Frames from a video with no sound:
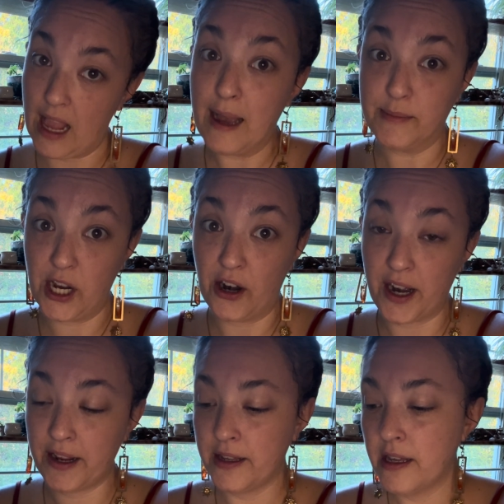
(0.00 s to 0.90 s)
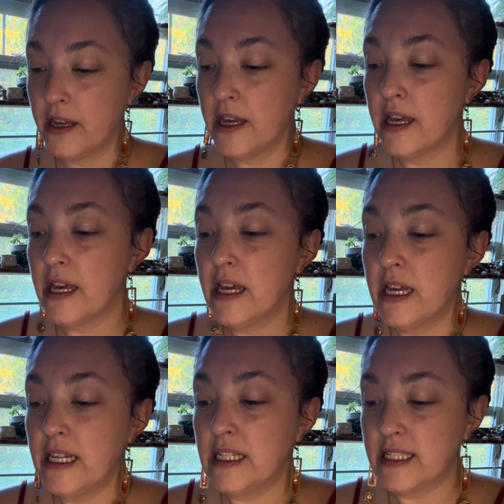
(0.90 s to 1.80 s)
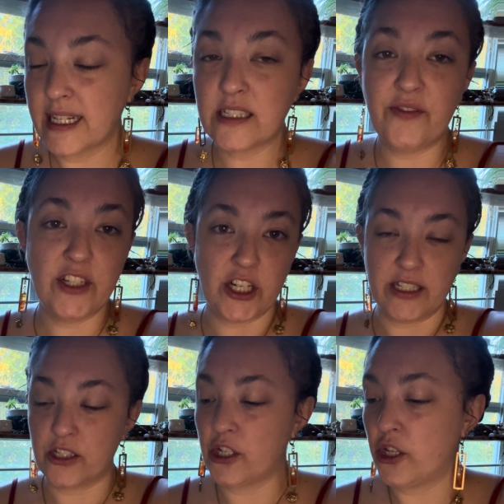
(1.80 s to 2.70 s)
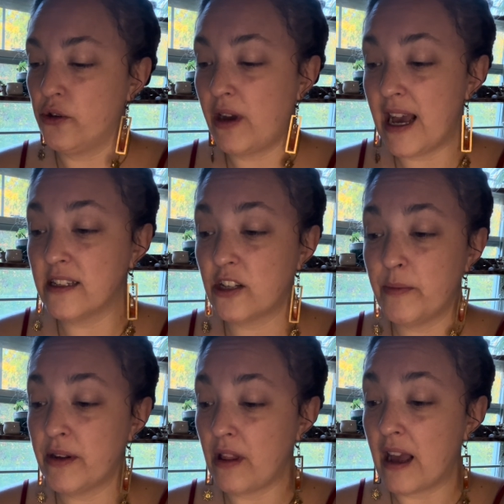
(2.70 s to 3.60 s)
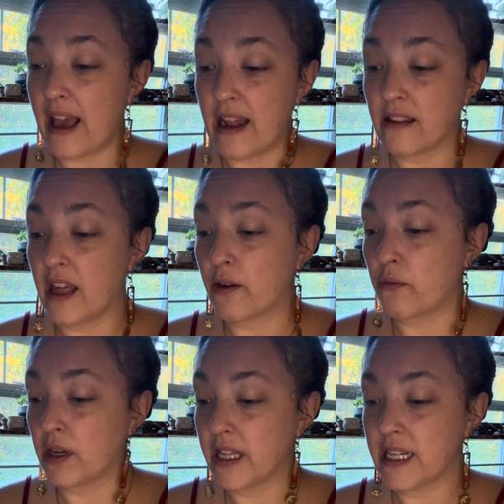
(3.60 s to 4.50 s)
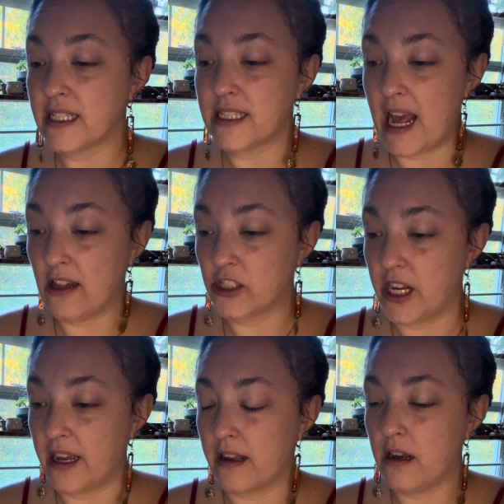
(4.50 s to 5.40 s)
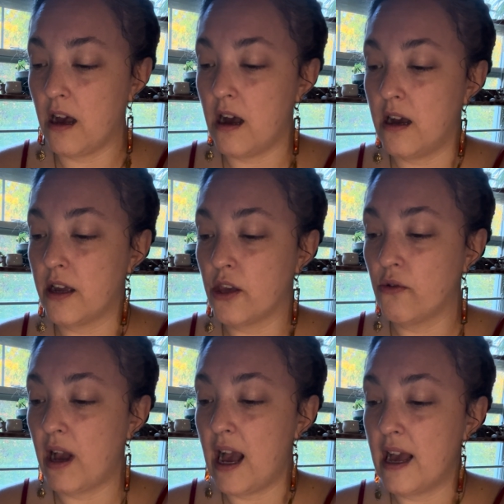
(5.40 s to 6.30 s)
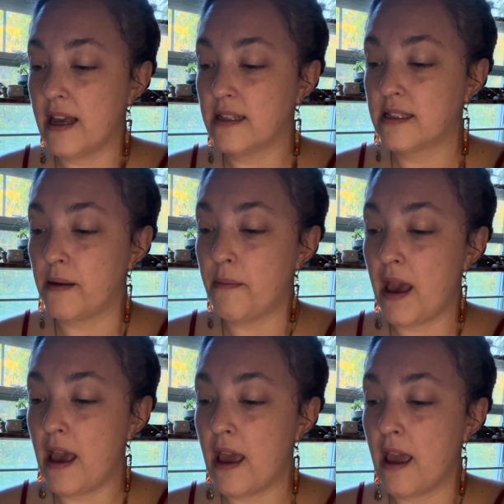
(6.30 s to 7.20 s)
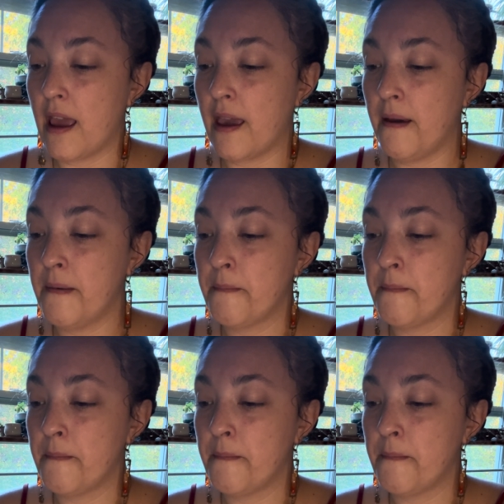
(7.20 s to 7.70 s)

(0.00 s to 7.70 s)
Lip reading: sorry. Six of Visions. You guys could be, again, like really nostalgic. You guys maybe